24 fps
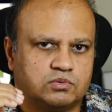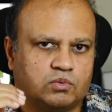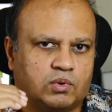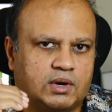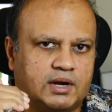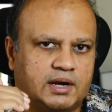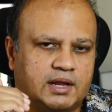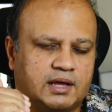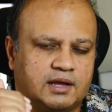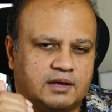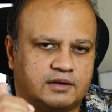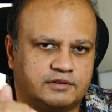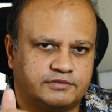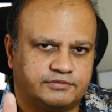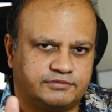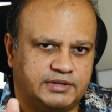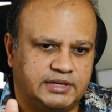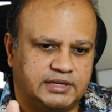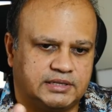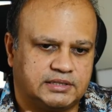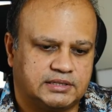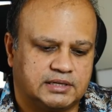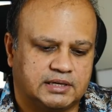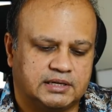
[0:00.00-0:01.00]
1.5
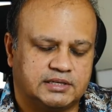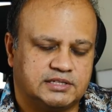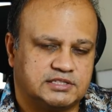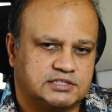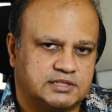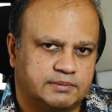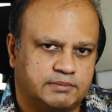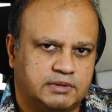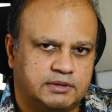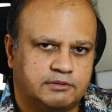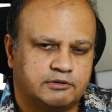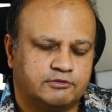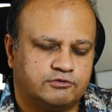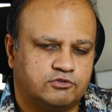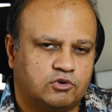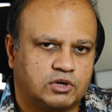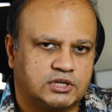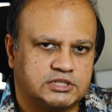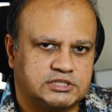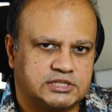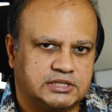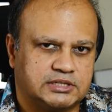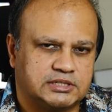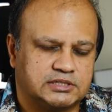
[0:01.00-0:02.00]
feet is the minimum
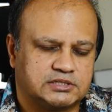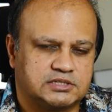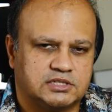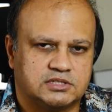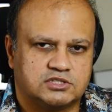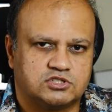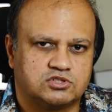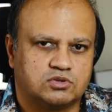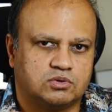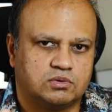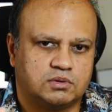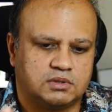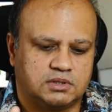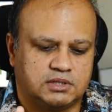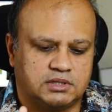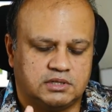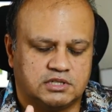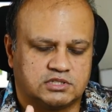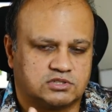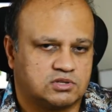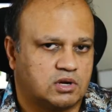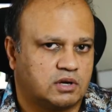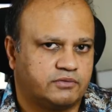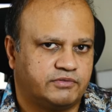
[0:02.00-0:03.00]
focusing distance. So
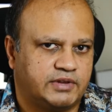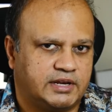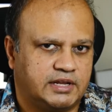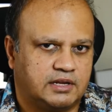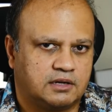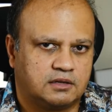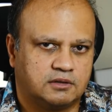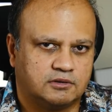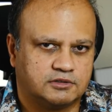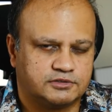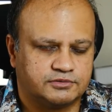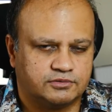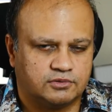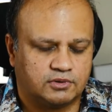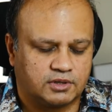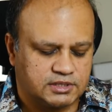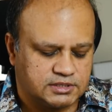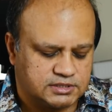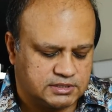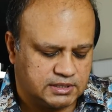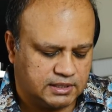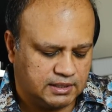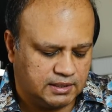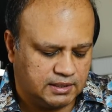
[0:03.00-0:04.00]
it's not very close focusing.